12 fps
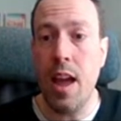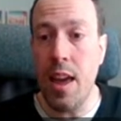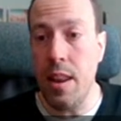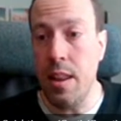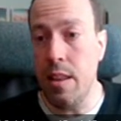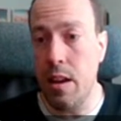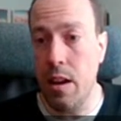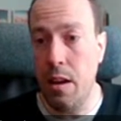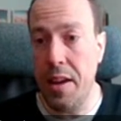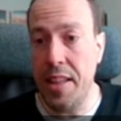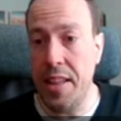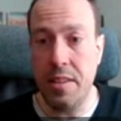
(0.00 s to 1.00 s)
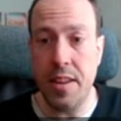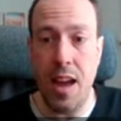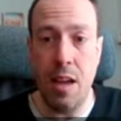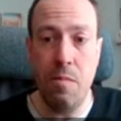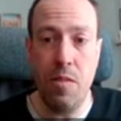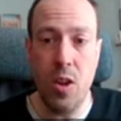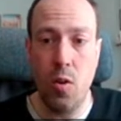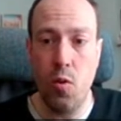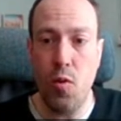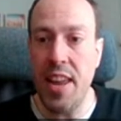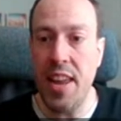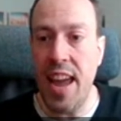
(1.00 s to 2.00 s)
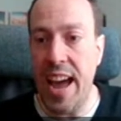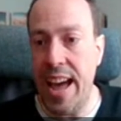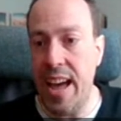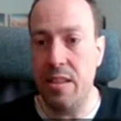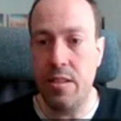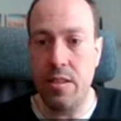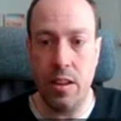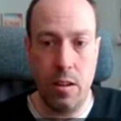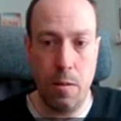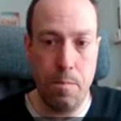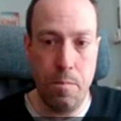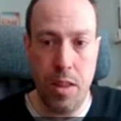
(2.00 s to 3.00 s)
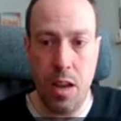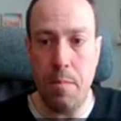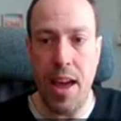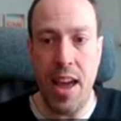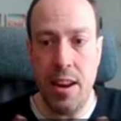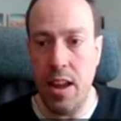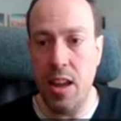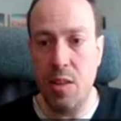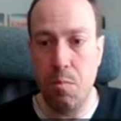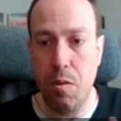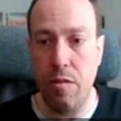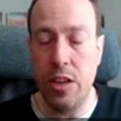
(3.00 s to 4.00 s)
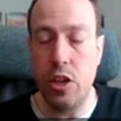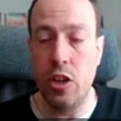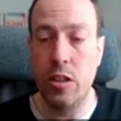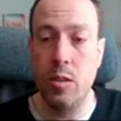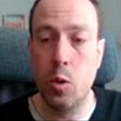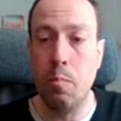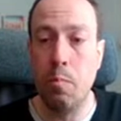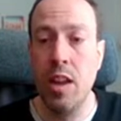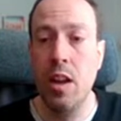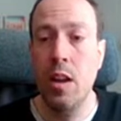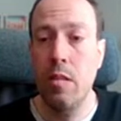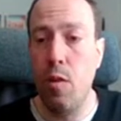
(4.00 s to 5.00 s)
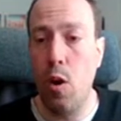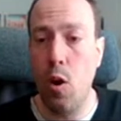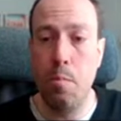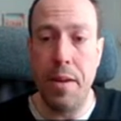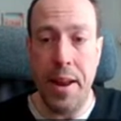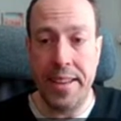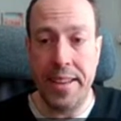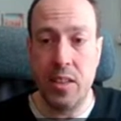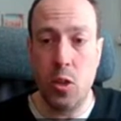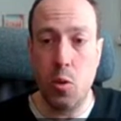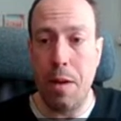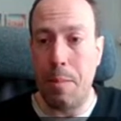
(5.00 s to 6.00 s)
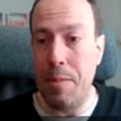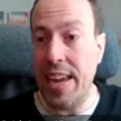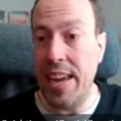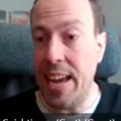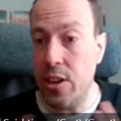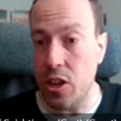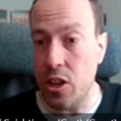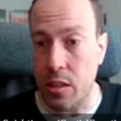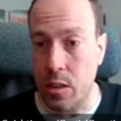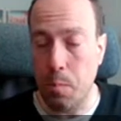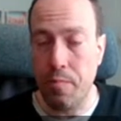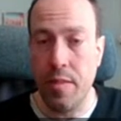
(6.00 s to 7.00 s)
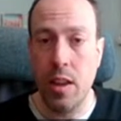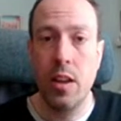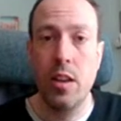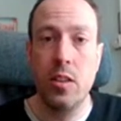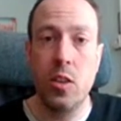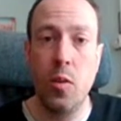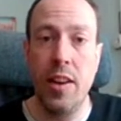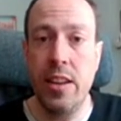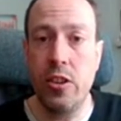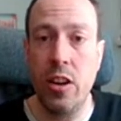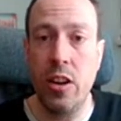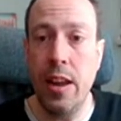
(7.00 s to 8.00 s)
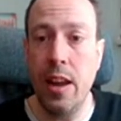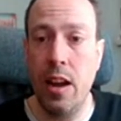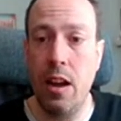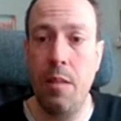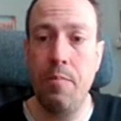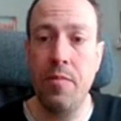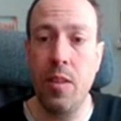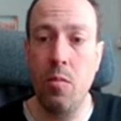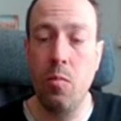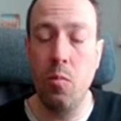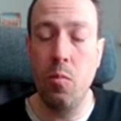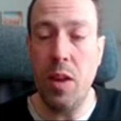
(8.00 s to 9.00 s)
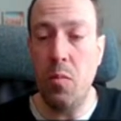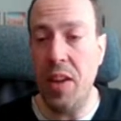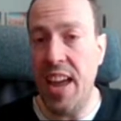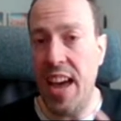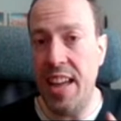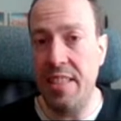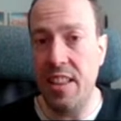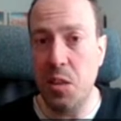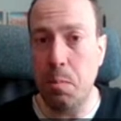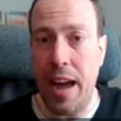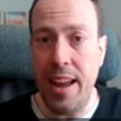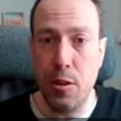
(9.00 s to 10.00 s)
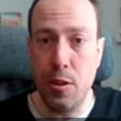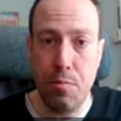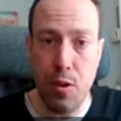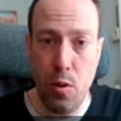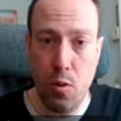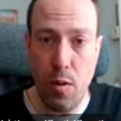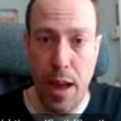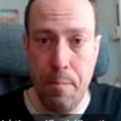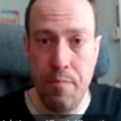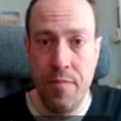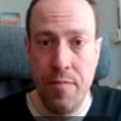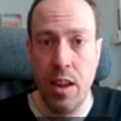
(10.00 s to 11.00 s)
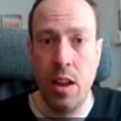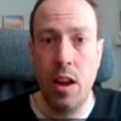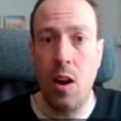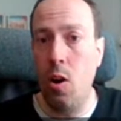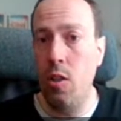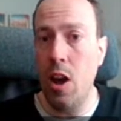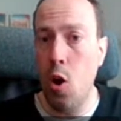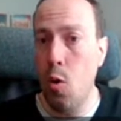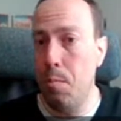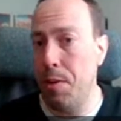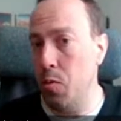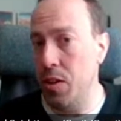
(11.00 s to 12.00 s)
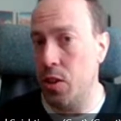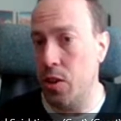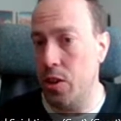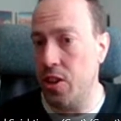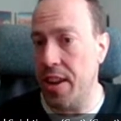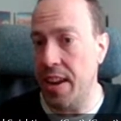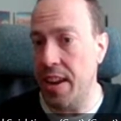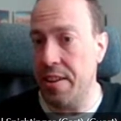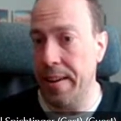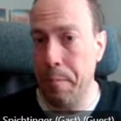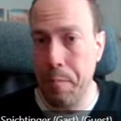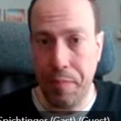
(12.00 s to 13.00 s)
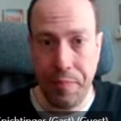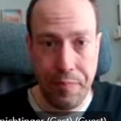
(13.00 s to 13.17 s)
And at the time, we already had a mandate, provisions for open access to publications. So initially, we had this pilot program on open research data